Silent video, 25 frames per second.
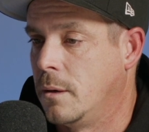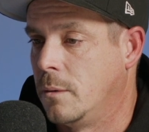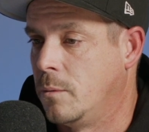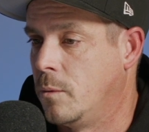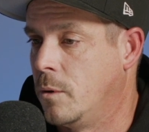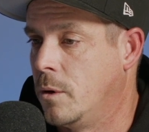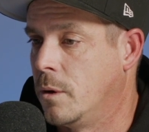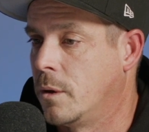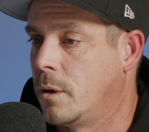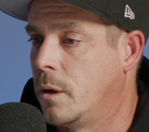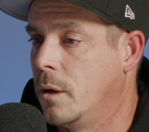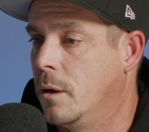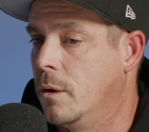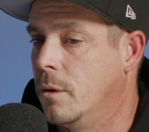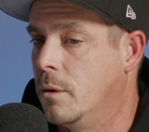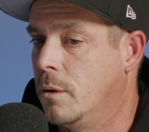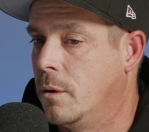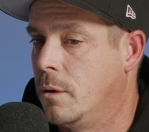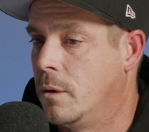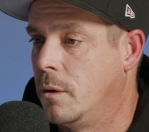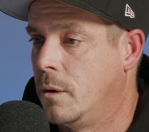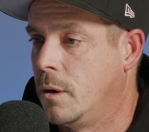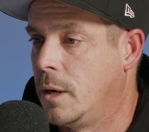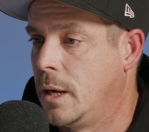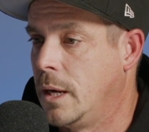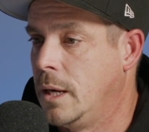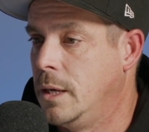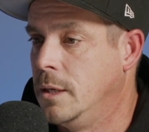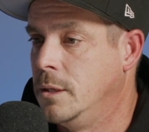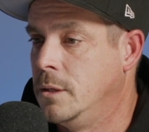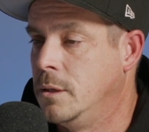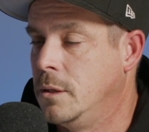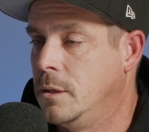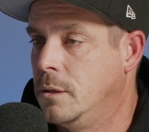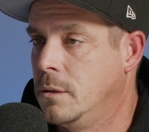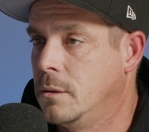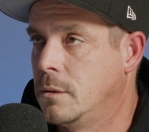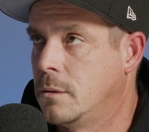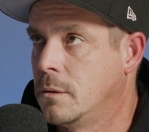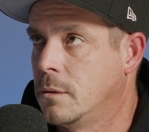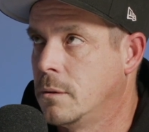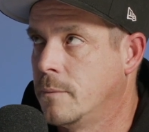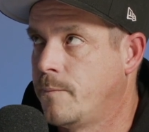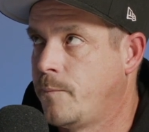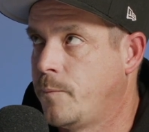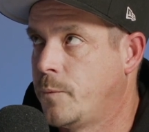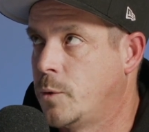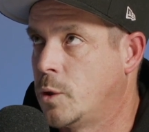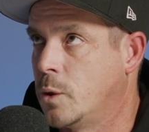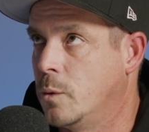working on Easey's
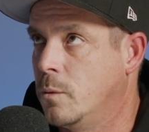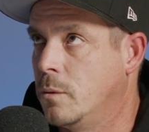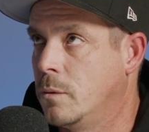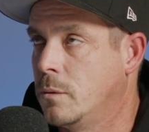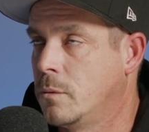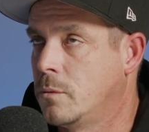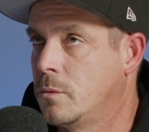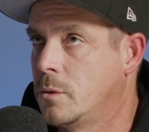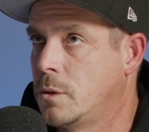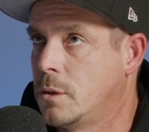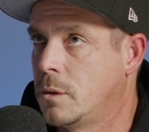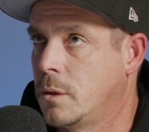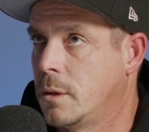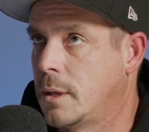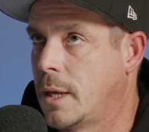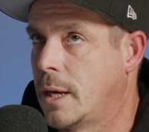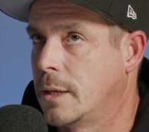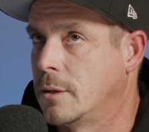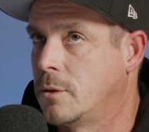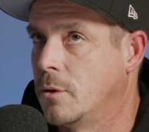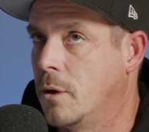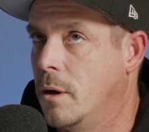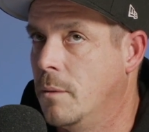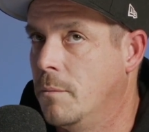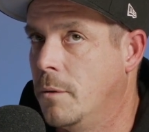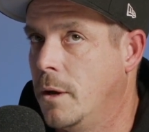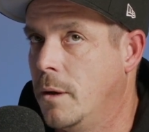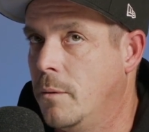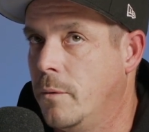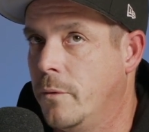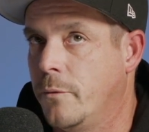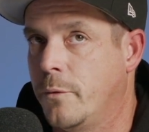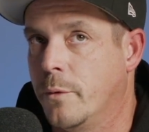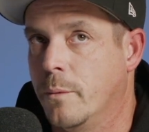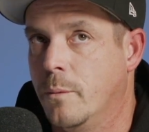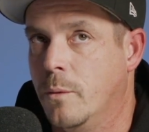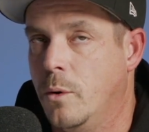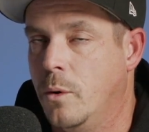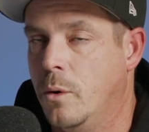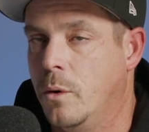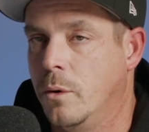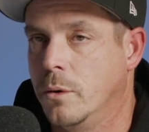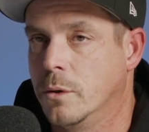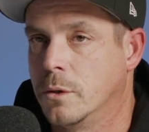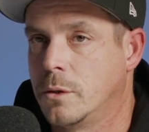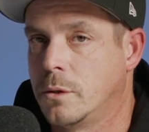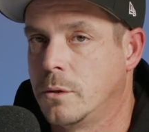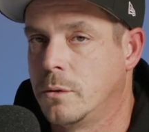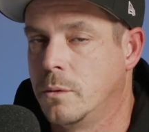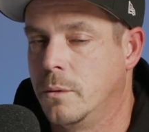so it was at that timeline went from
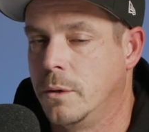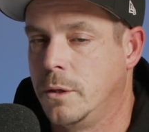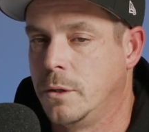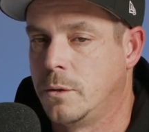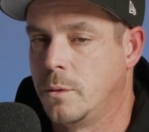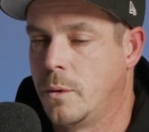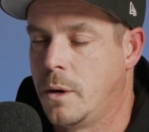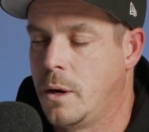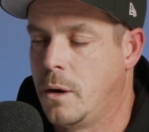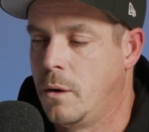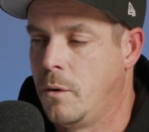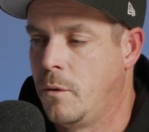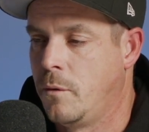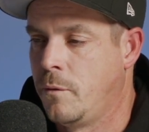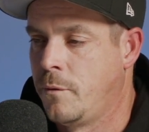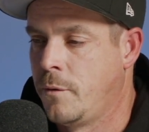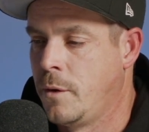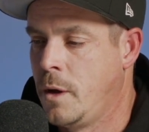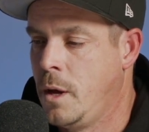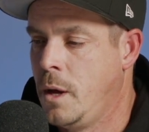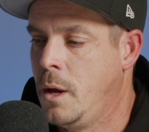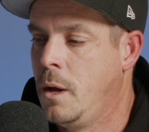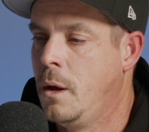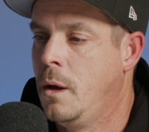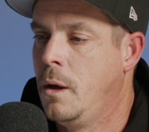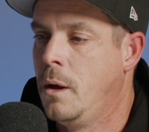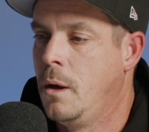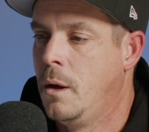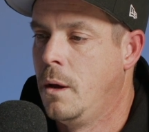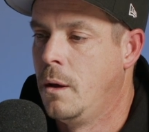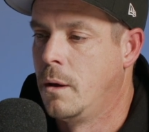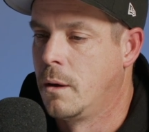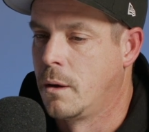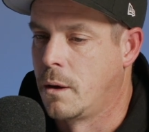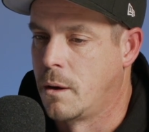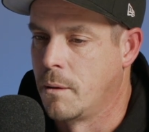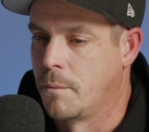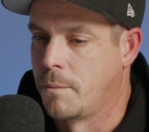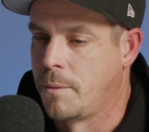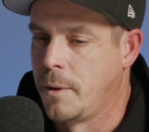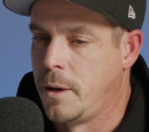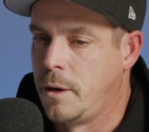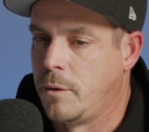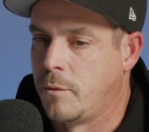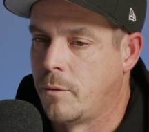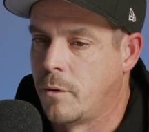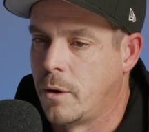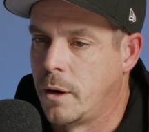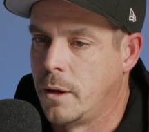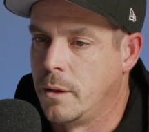august 2012
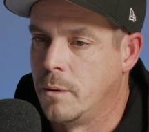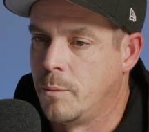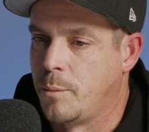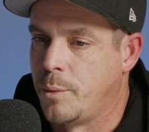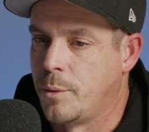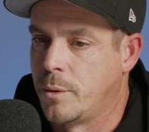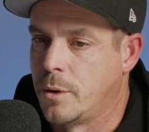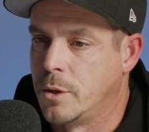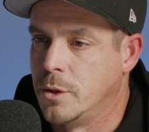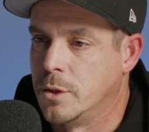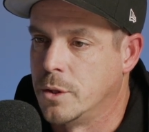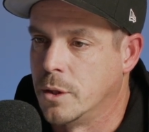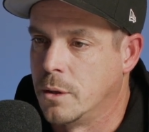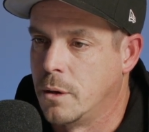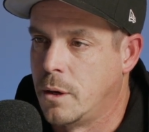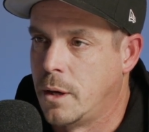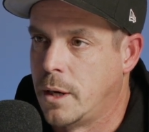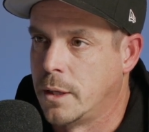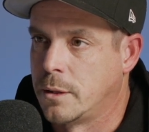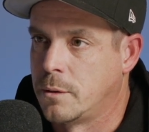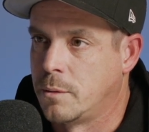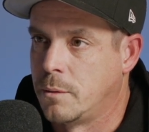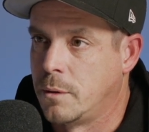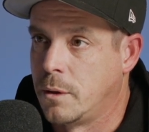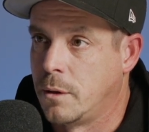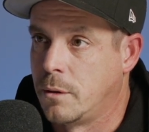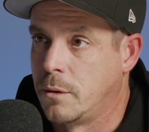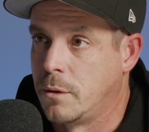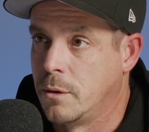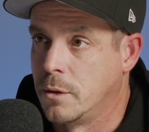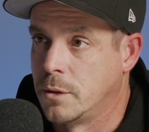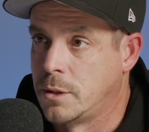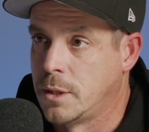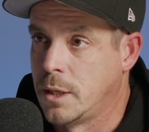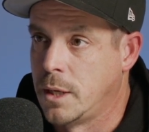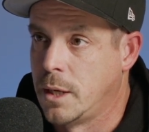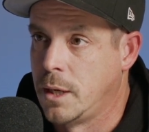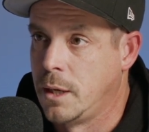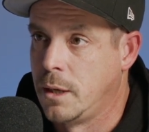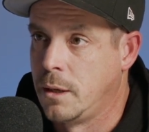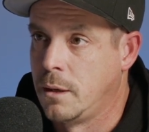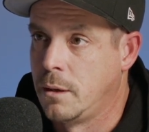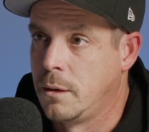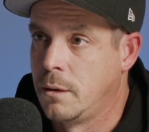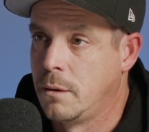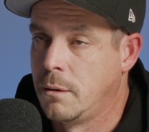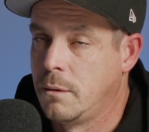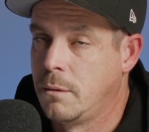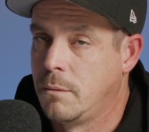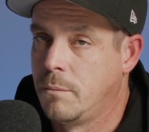completed writing the book in July
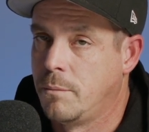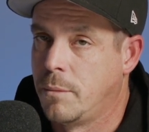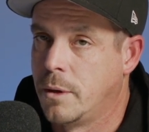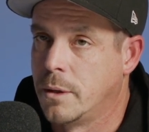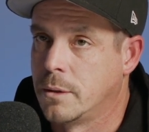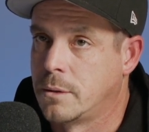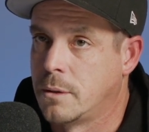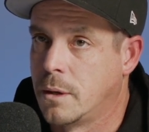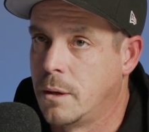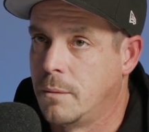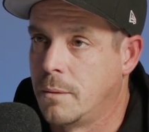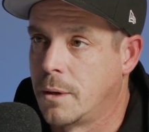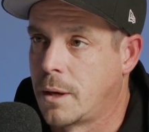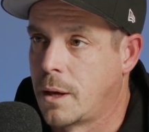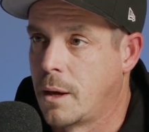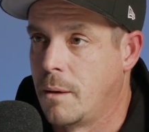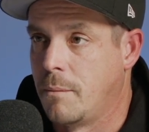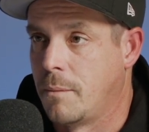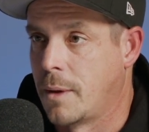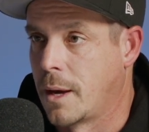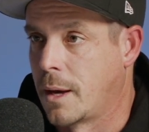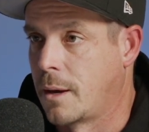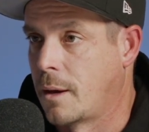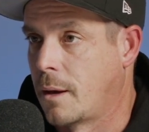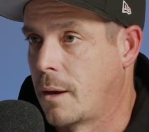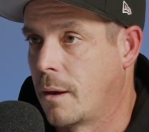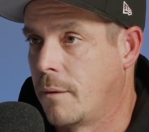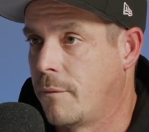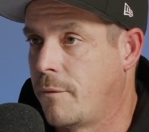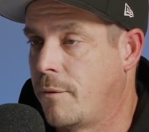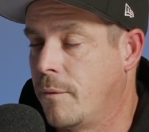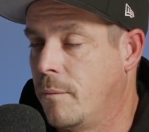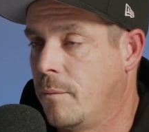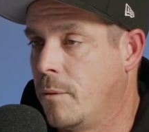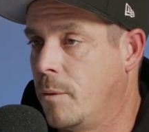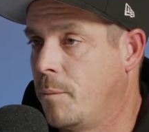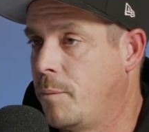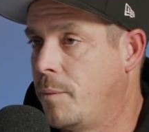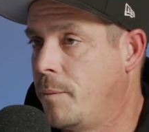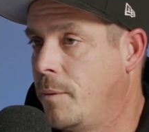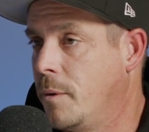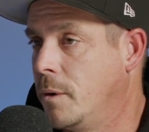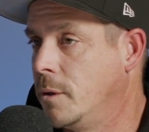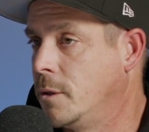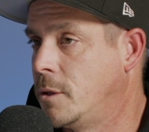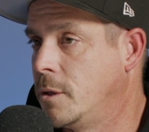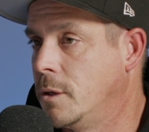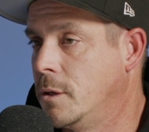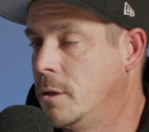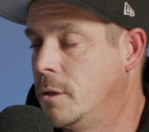2013. By the time it came back from the
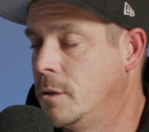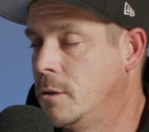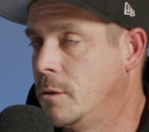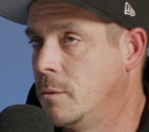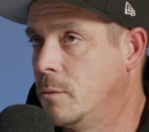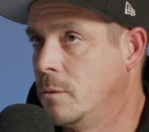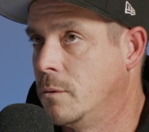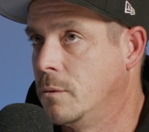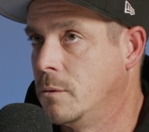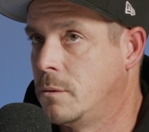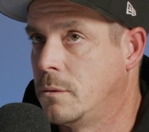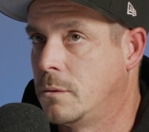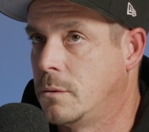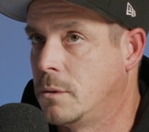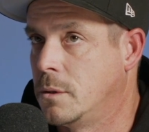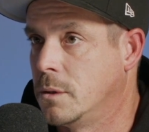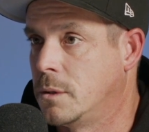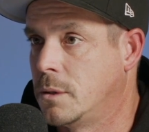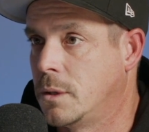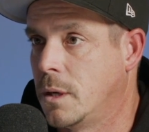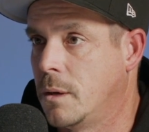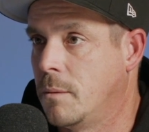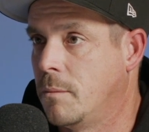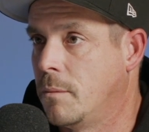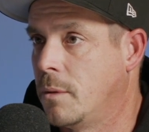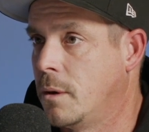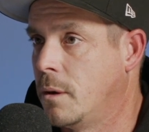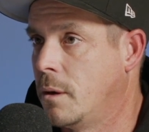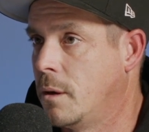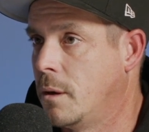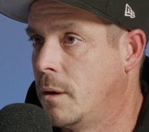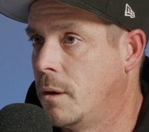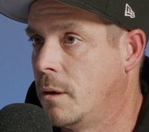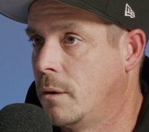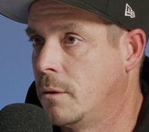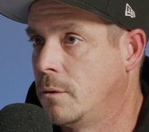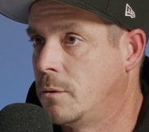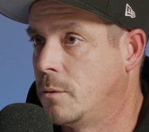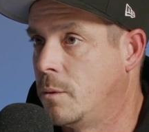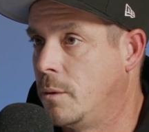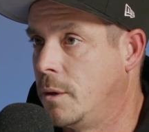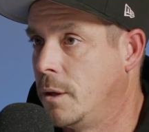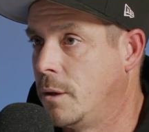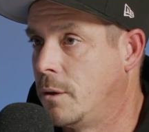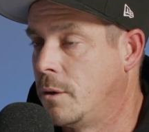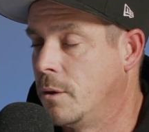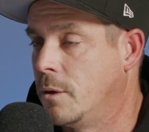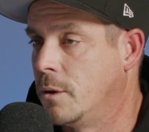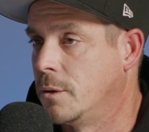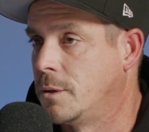printers, it was December
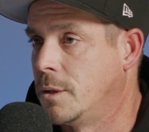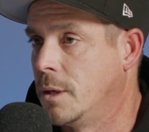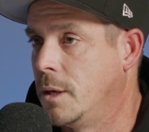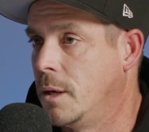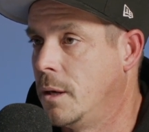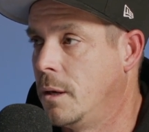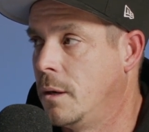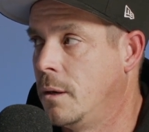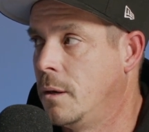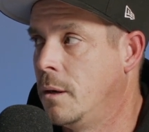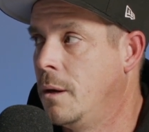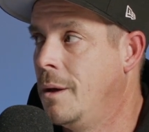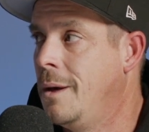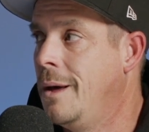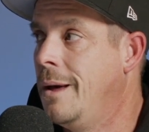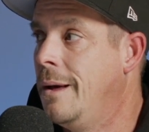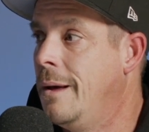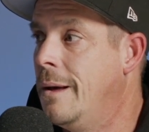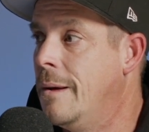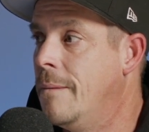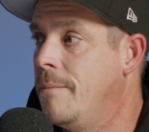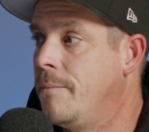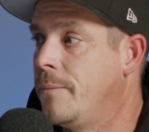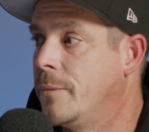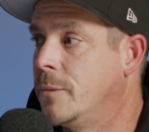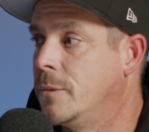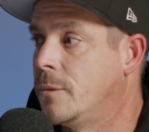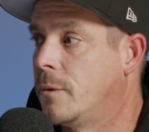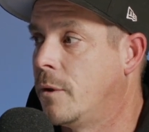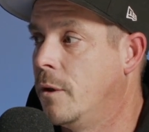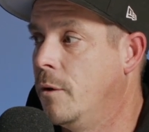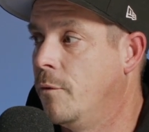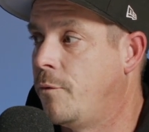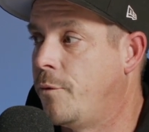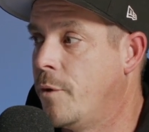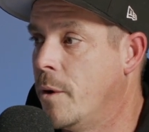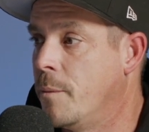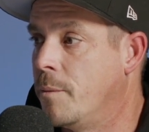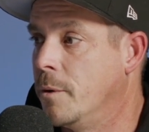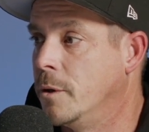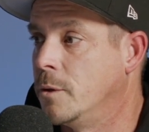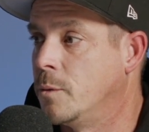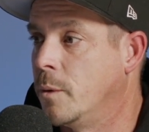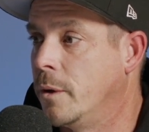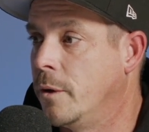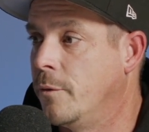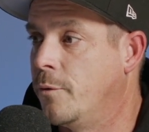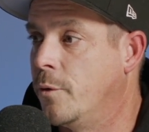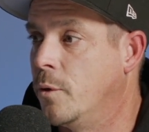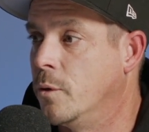2013. February
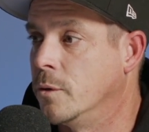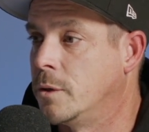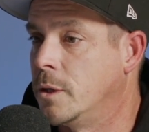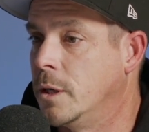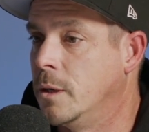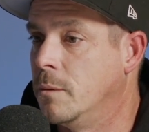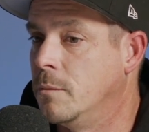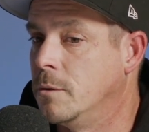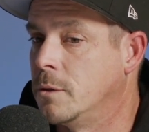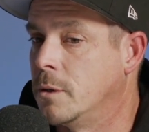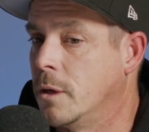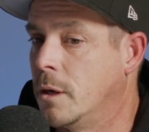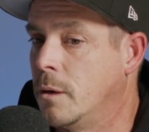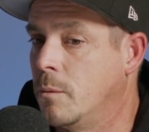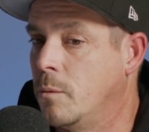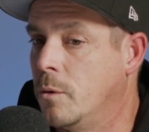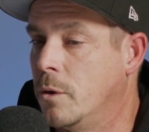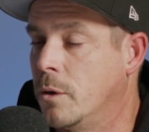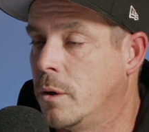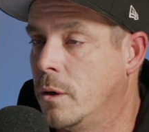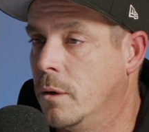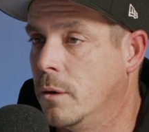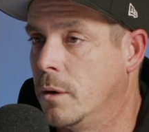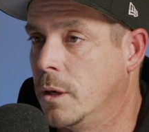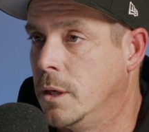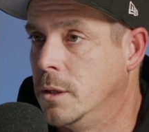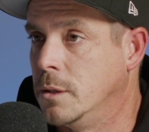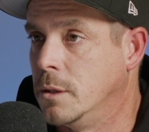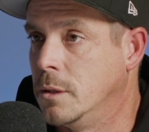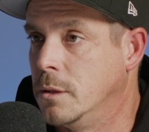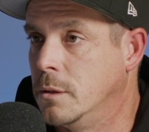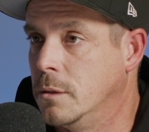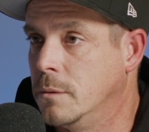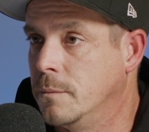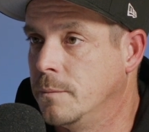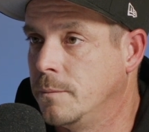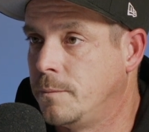2014, we started working on Easey's.